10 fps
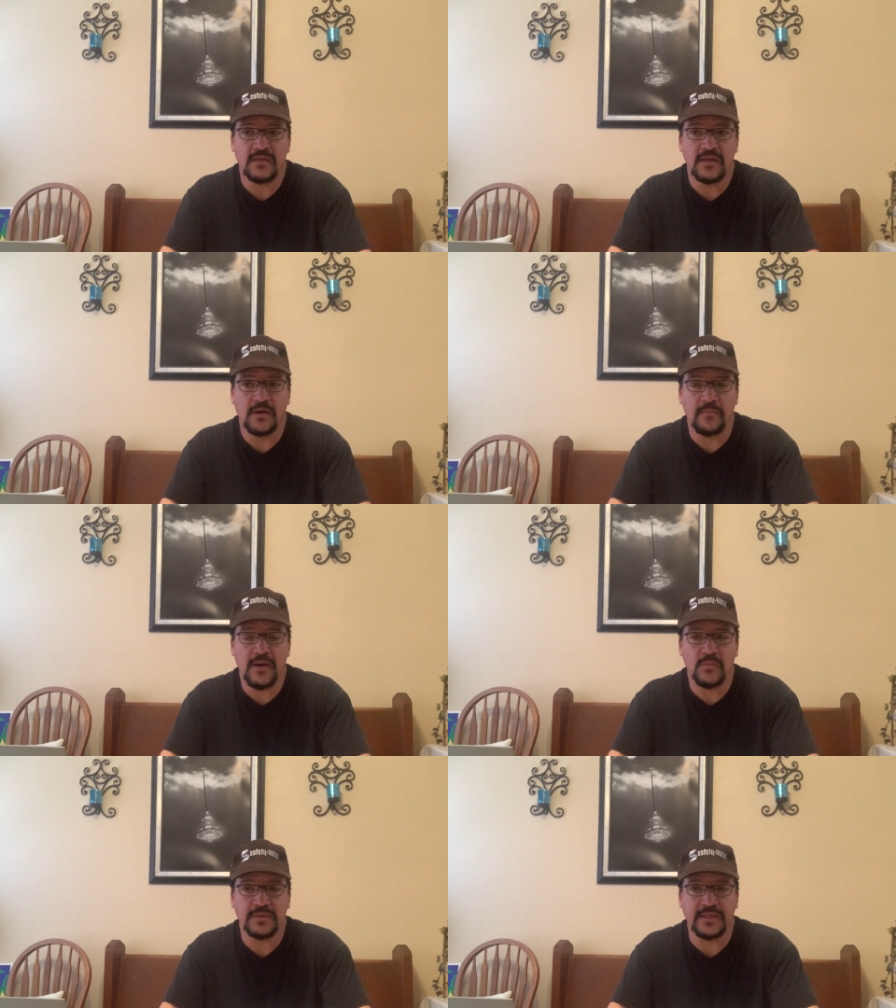help
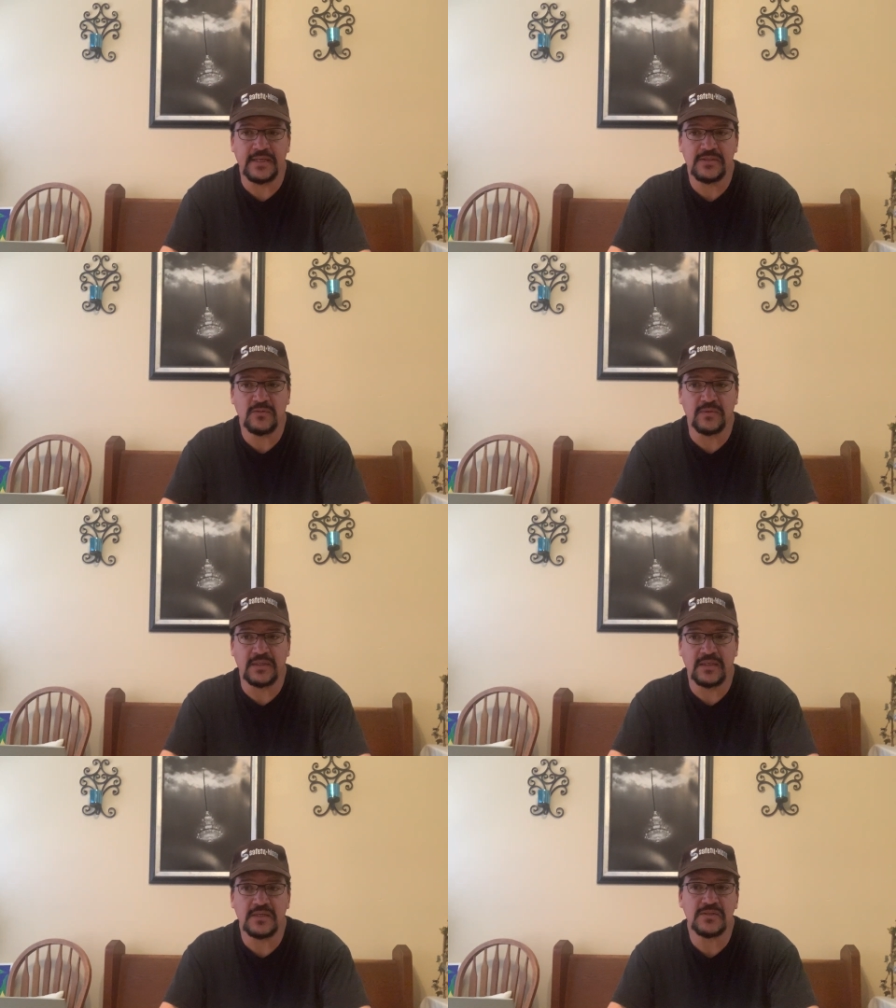out with the engine when
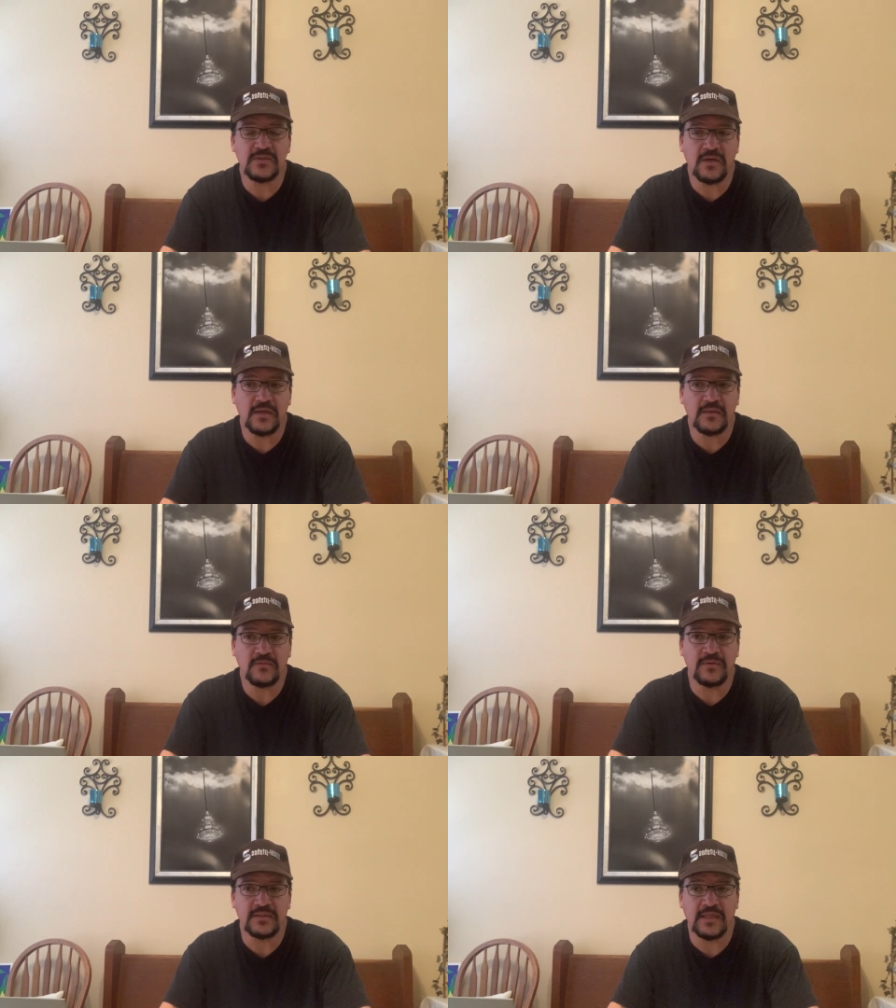it does start,
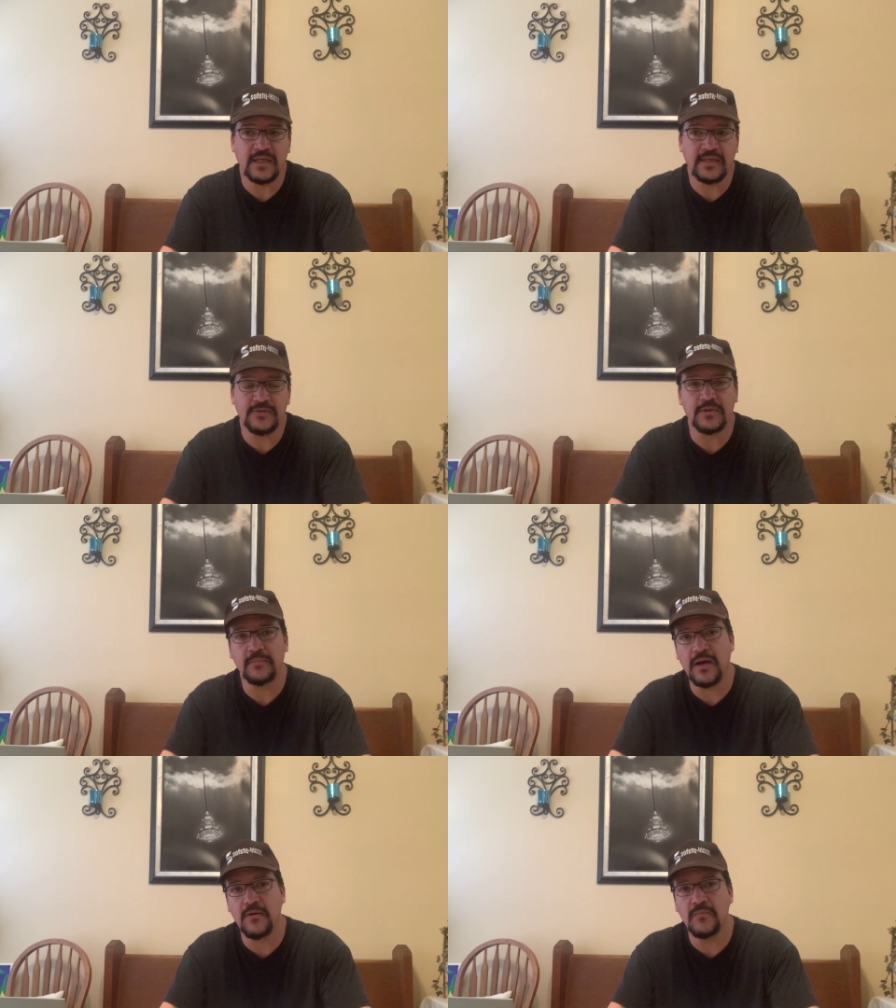when it's not electric
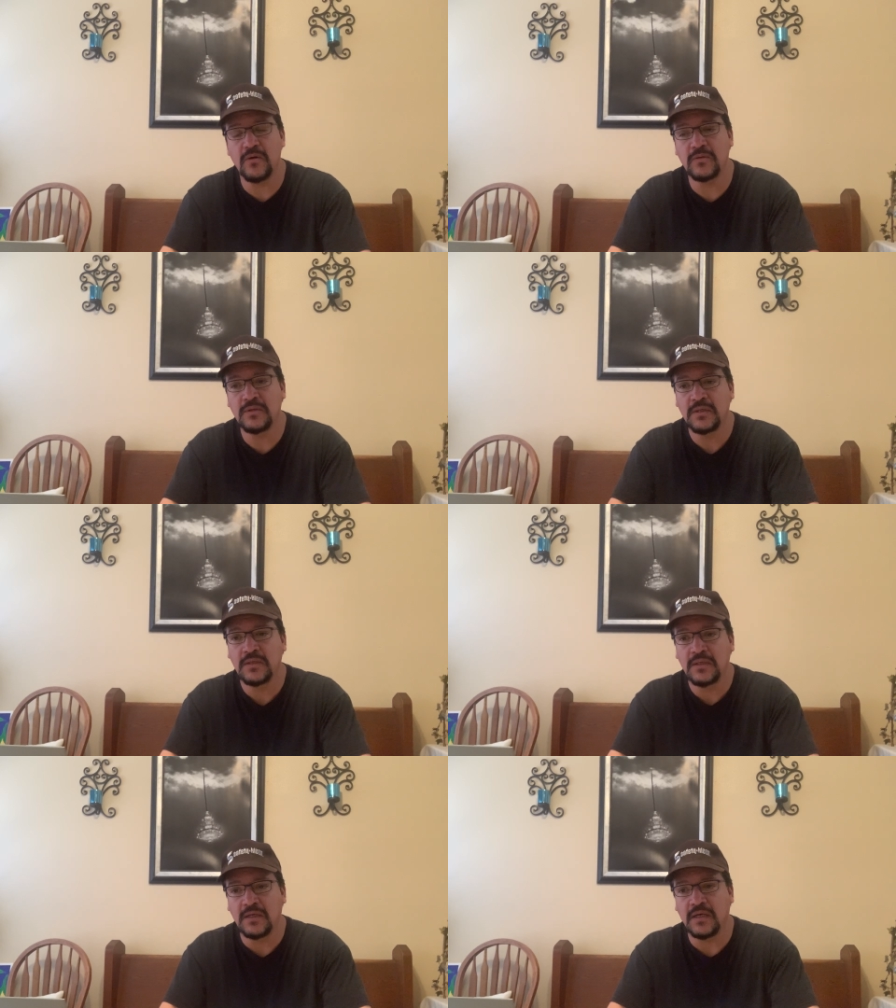power mode,
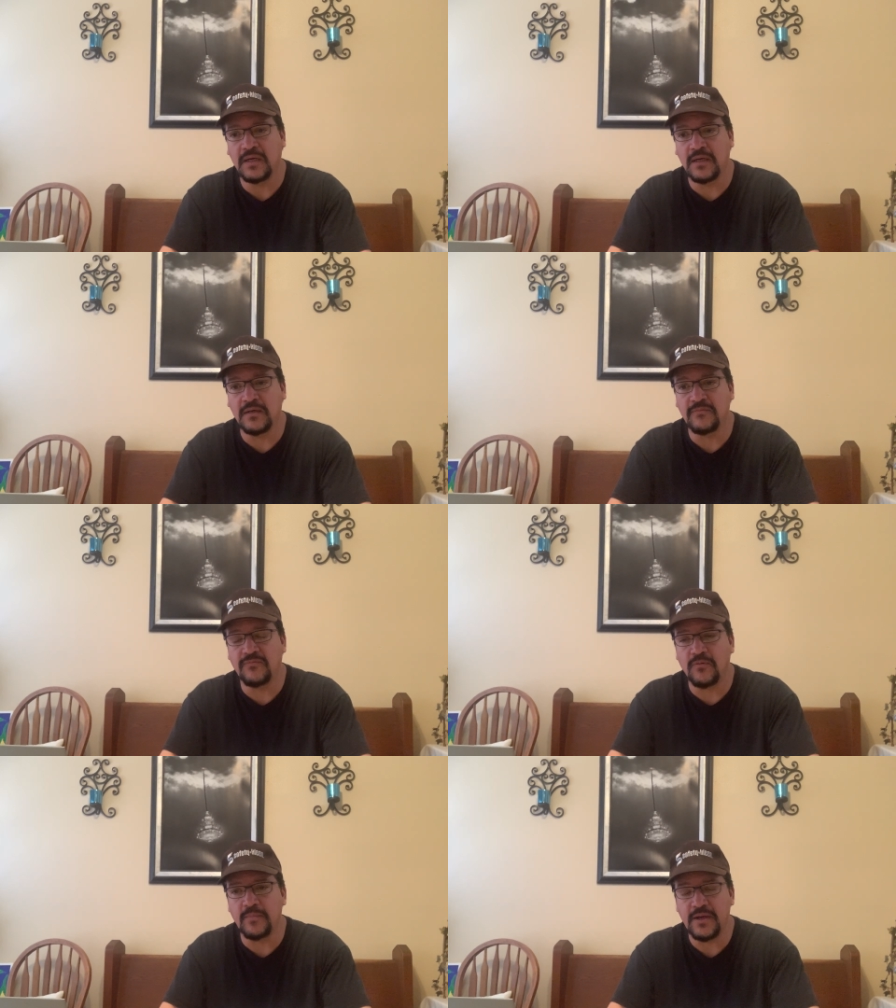
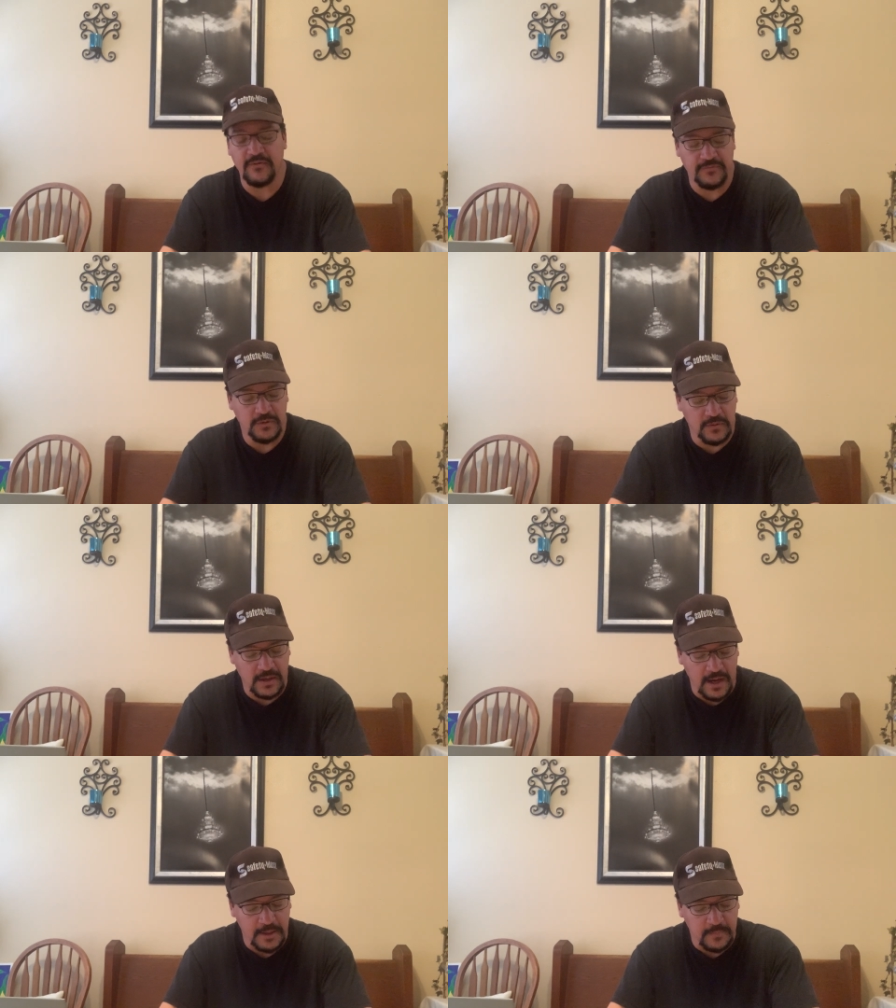for better fuel
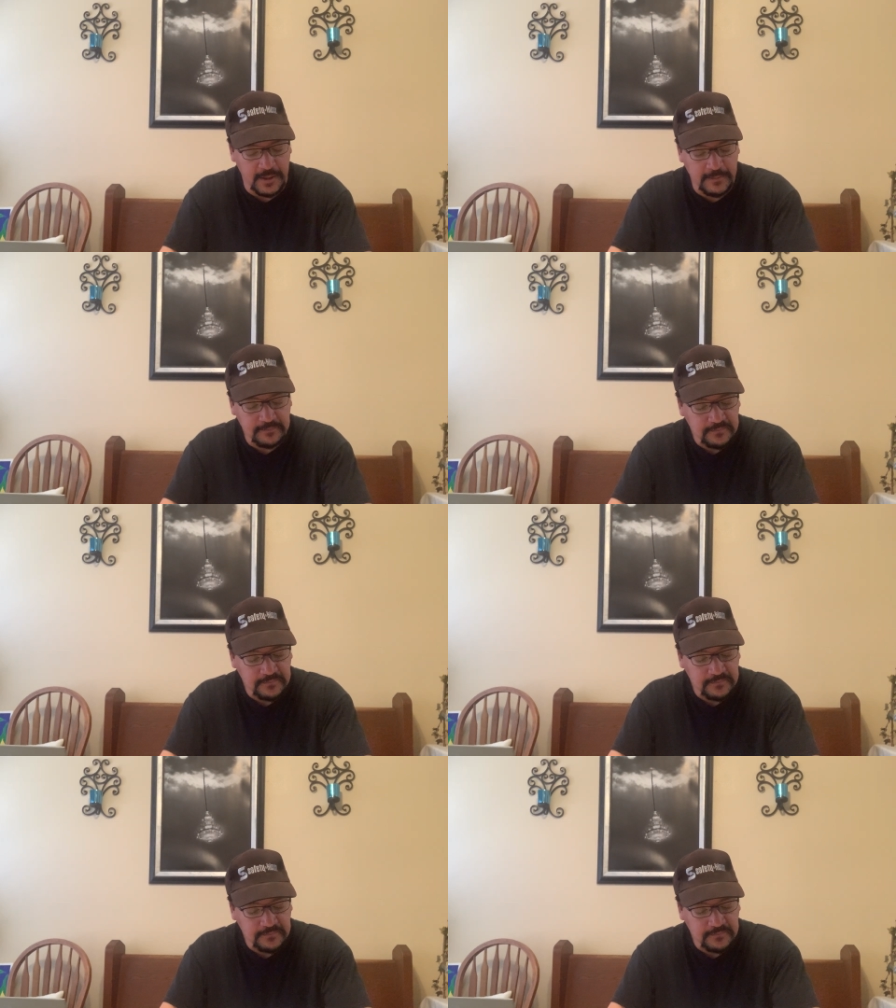economy.